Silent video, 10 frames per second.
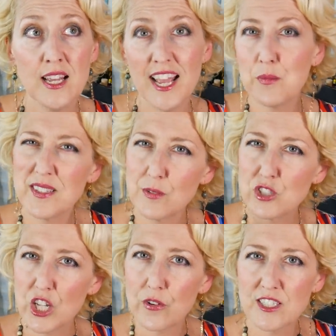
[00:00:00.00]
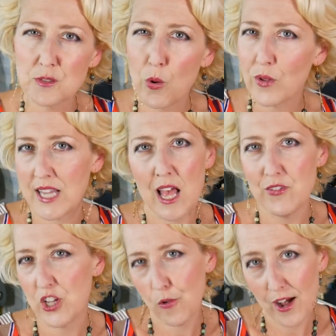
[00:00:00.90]
and plus I was curious about what they have
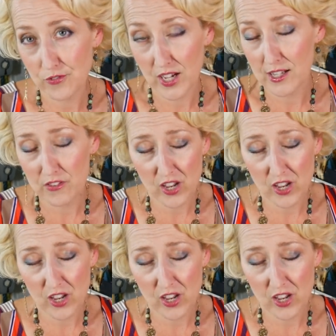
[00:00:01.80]
in the craft aisle.